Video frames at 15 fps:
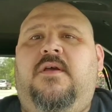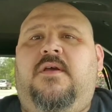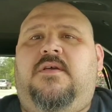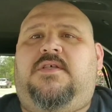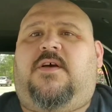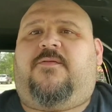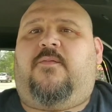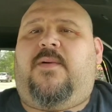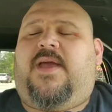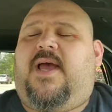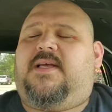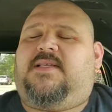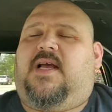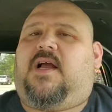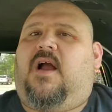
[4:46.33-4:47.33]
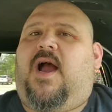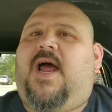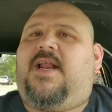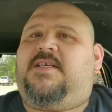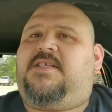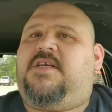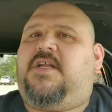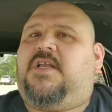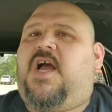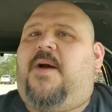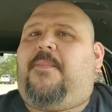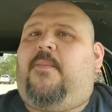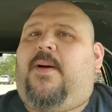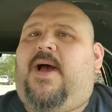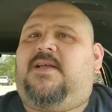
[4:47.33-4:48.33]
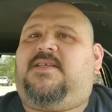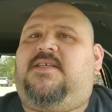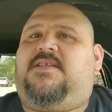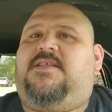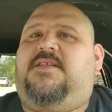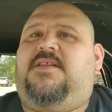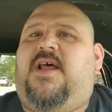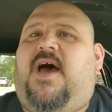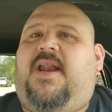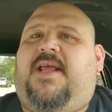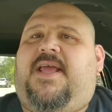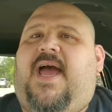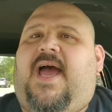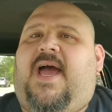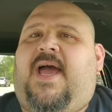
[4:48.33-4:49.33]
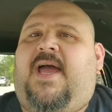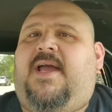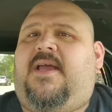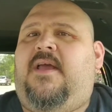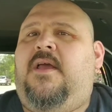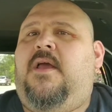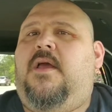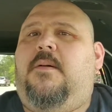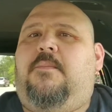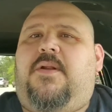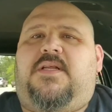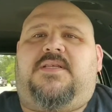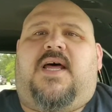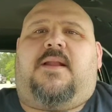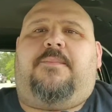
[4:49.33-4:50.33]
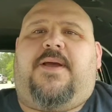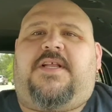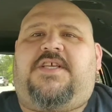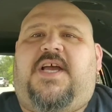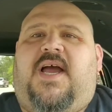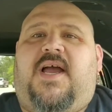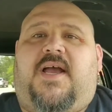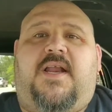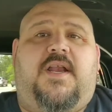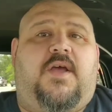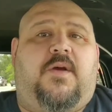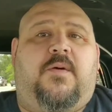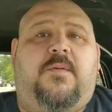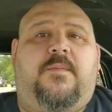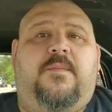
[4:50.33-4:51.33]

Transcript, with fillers: So for me, I was like, all right, this is a good compromise. It's not a kayak, but it's not a big giant canoe.